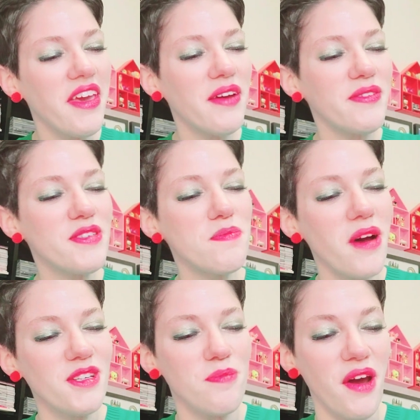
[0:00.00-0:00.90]
It was
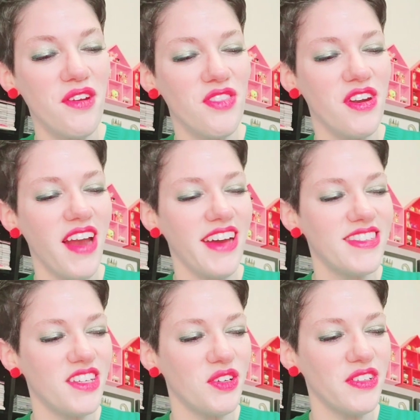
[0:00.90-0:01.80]
much brighter than an
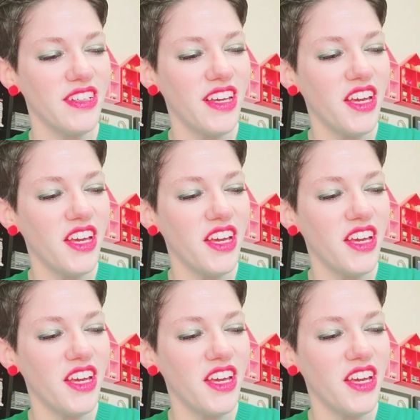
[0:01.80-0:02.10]
icicle.